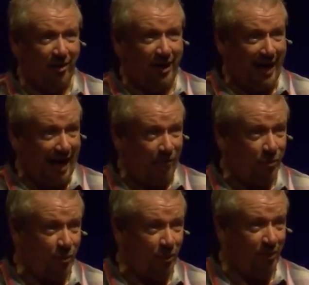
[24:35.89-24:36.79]
and a
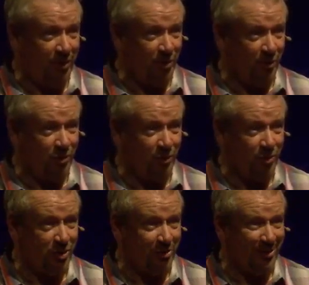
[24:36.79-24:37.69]
half-truth is also
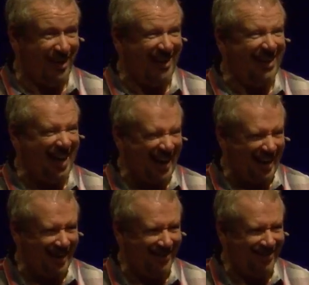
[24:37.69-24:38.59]
still a
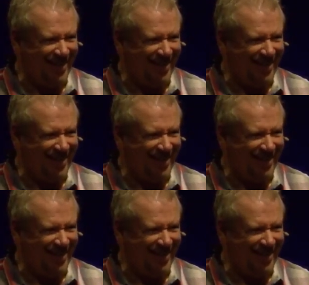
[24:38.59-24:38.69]
lie.